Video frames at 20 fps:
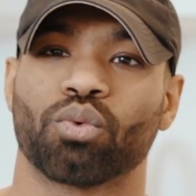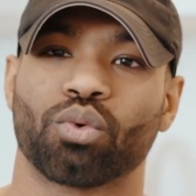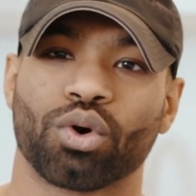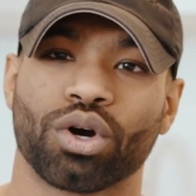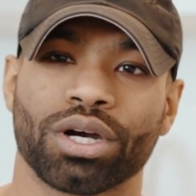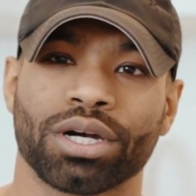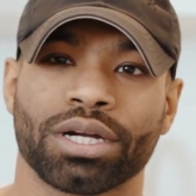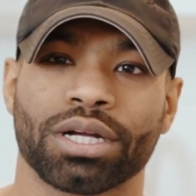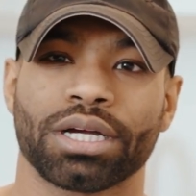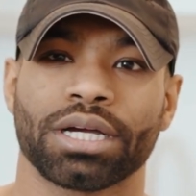
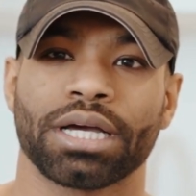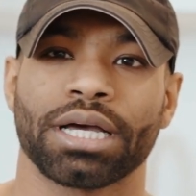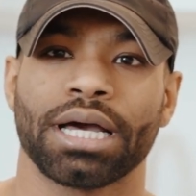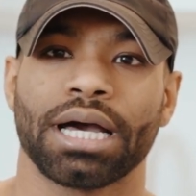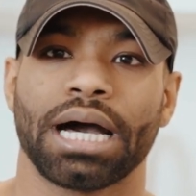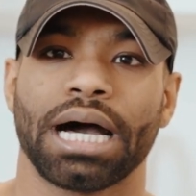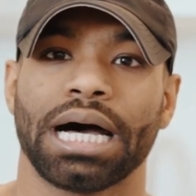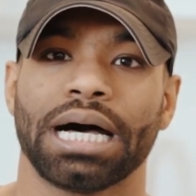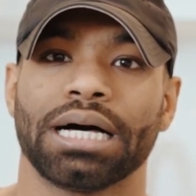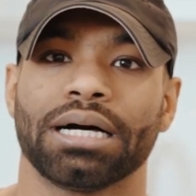work
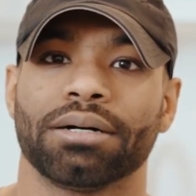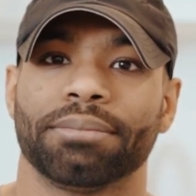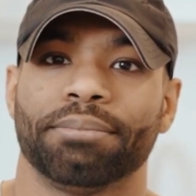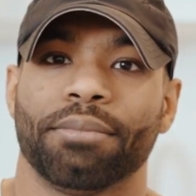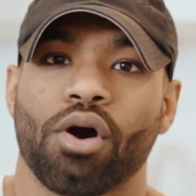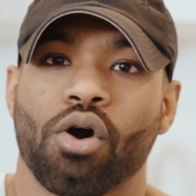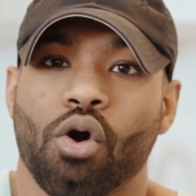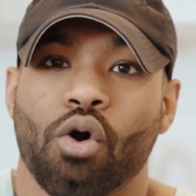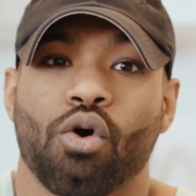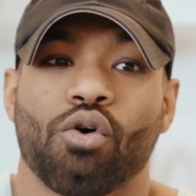
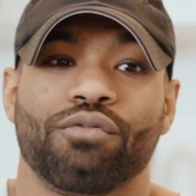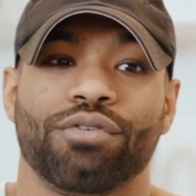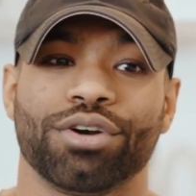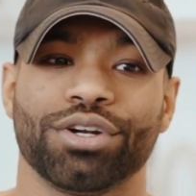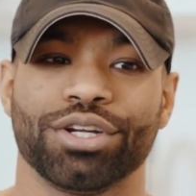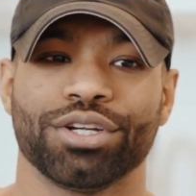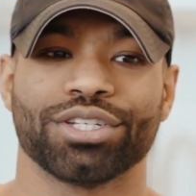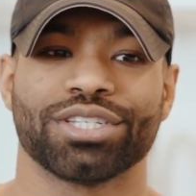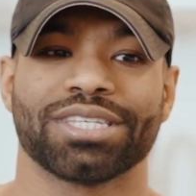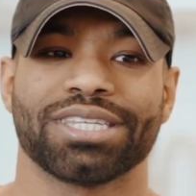over
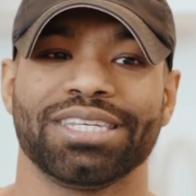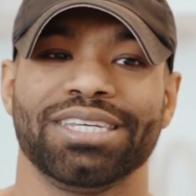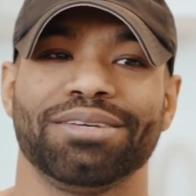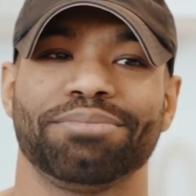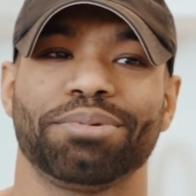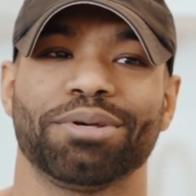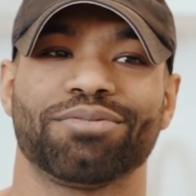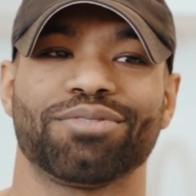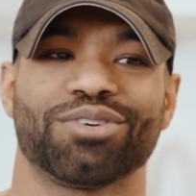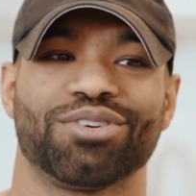your
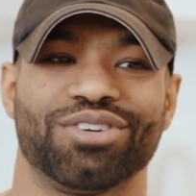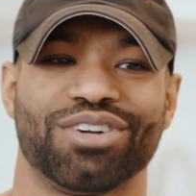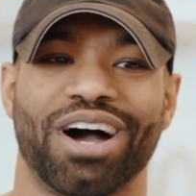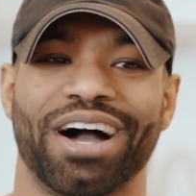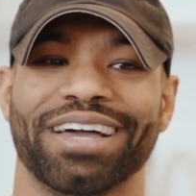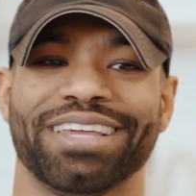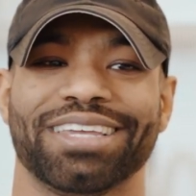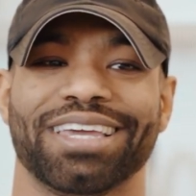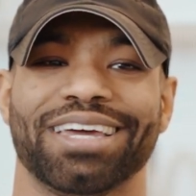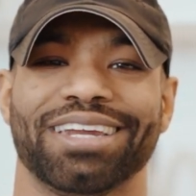sleep if you're
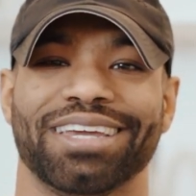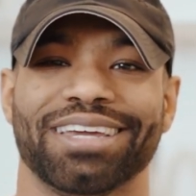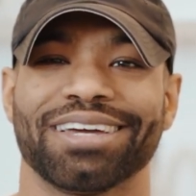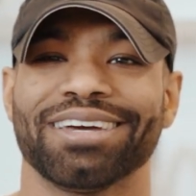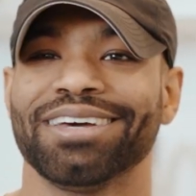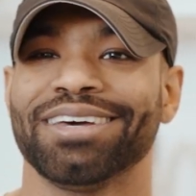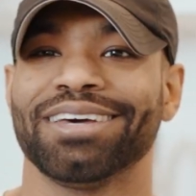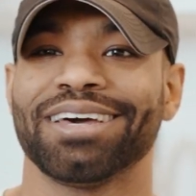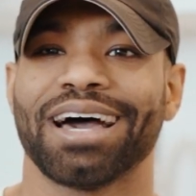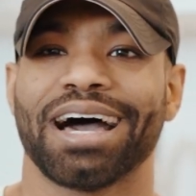not getting
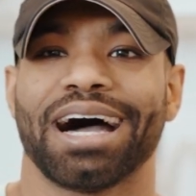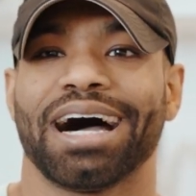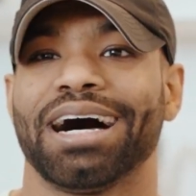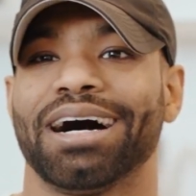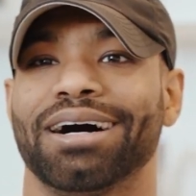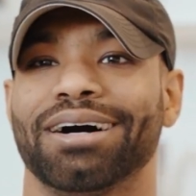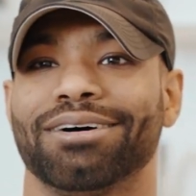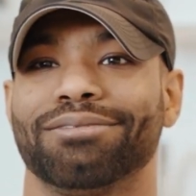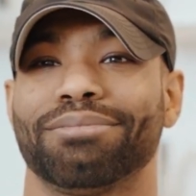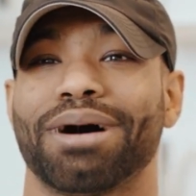
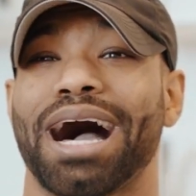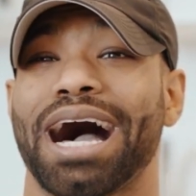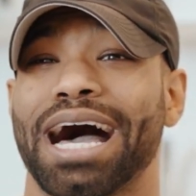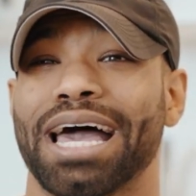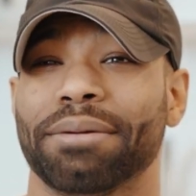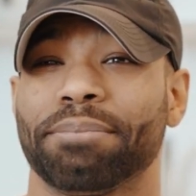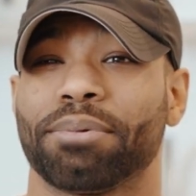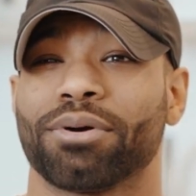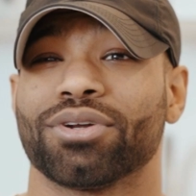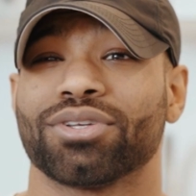
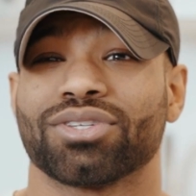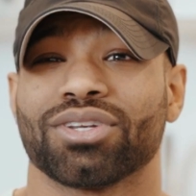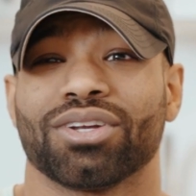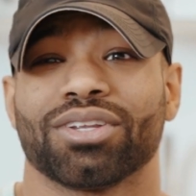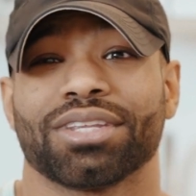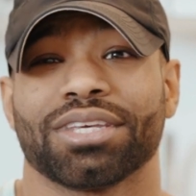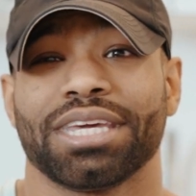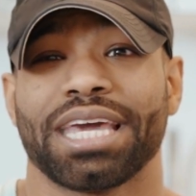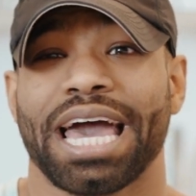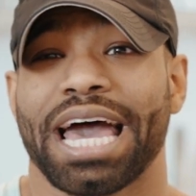I
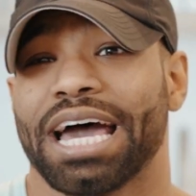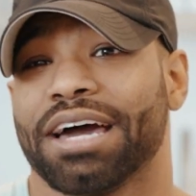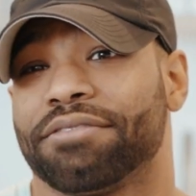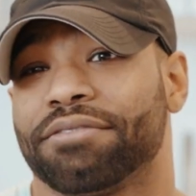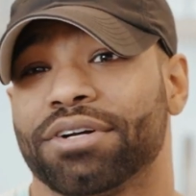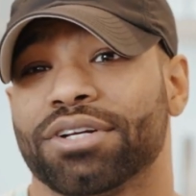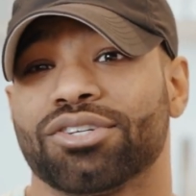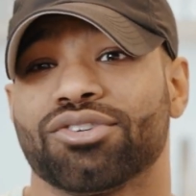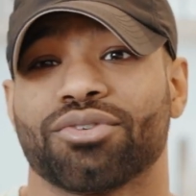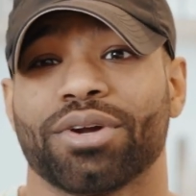personally
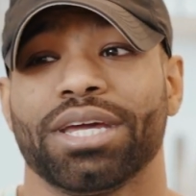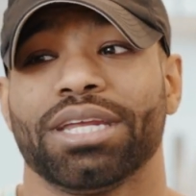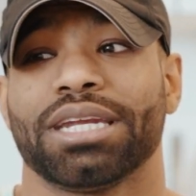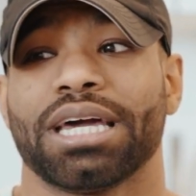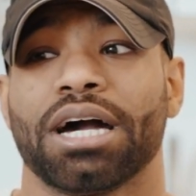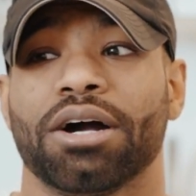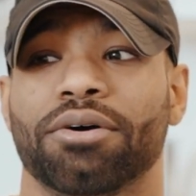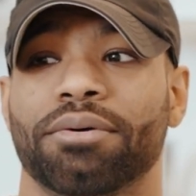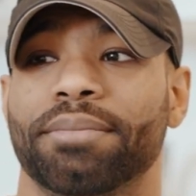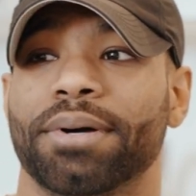average right
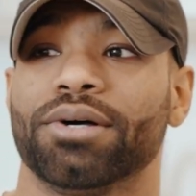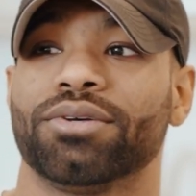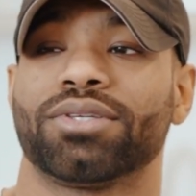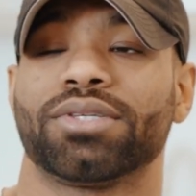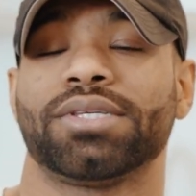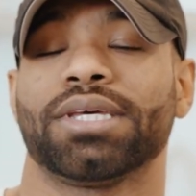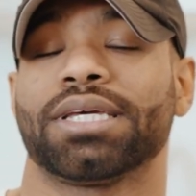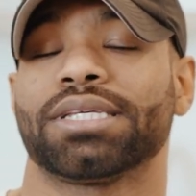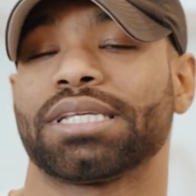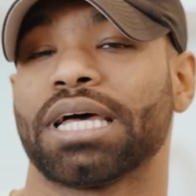now about
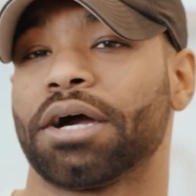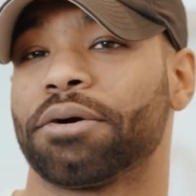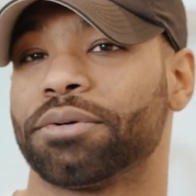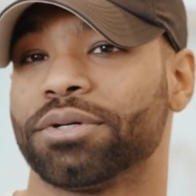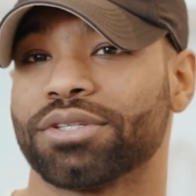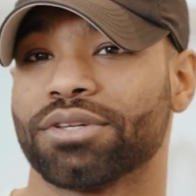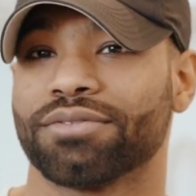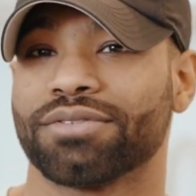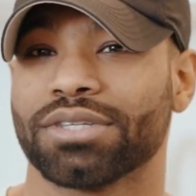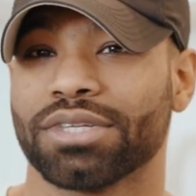6
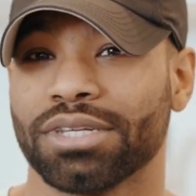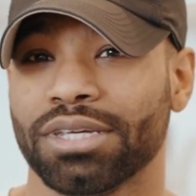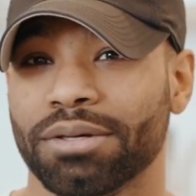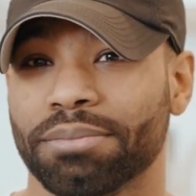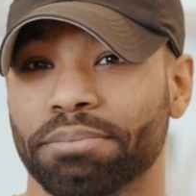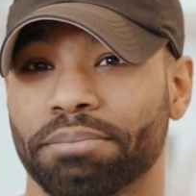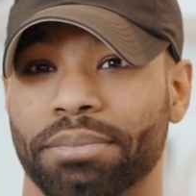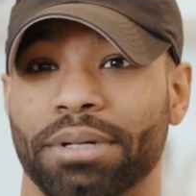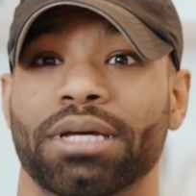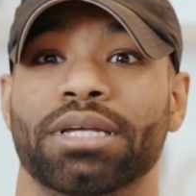hours of
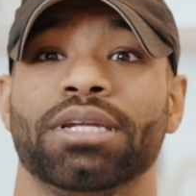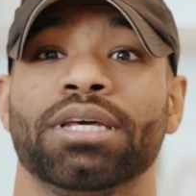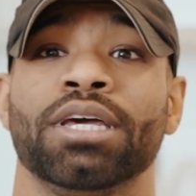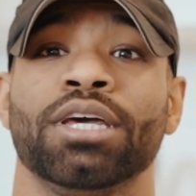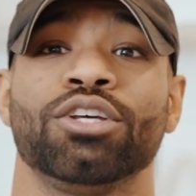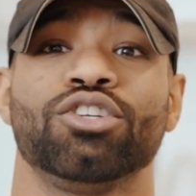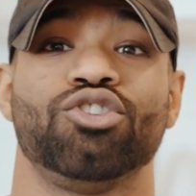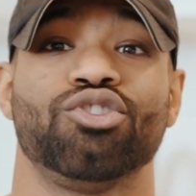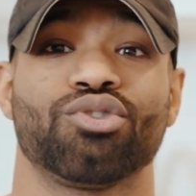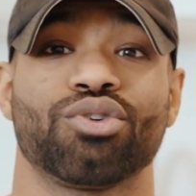sleep, but
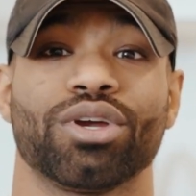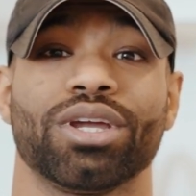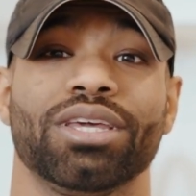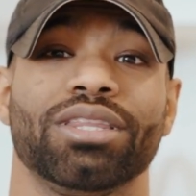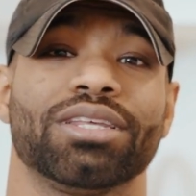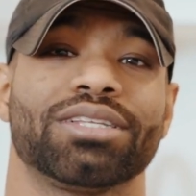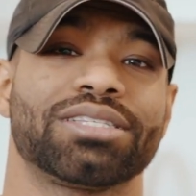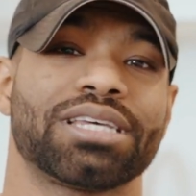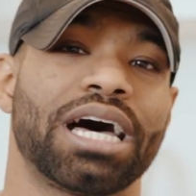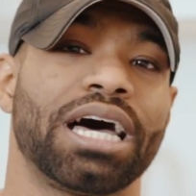during
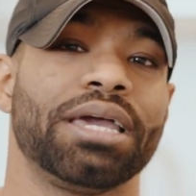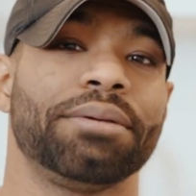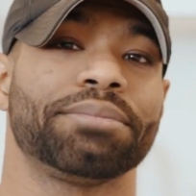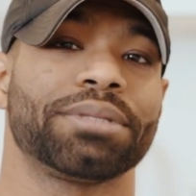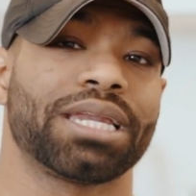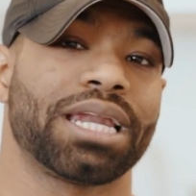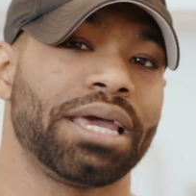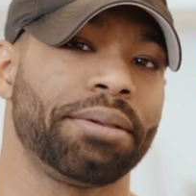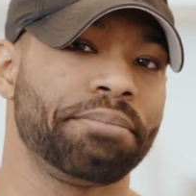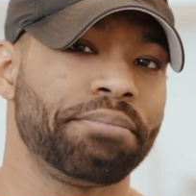the time
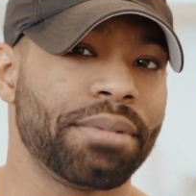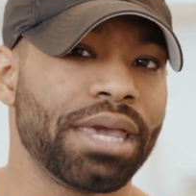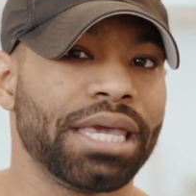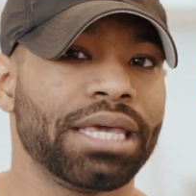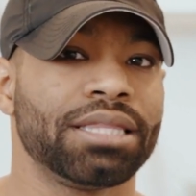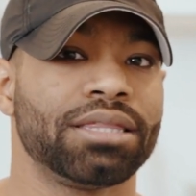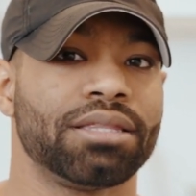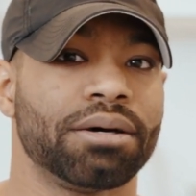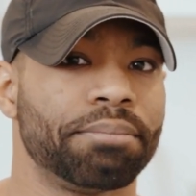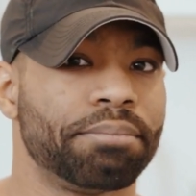that I
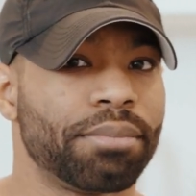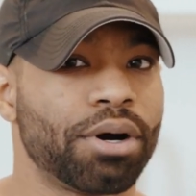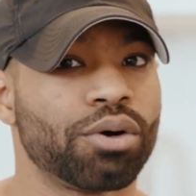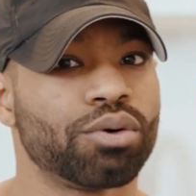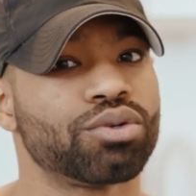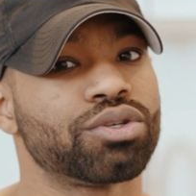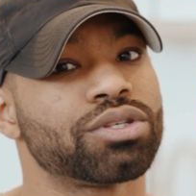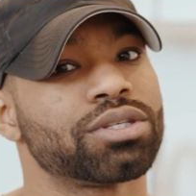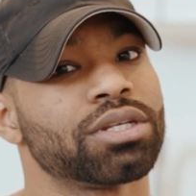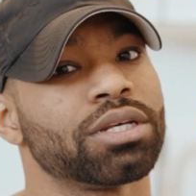made the
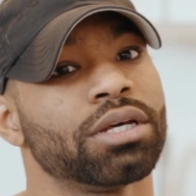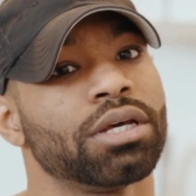most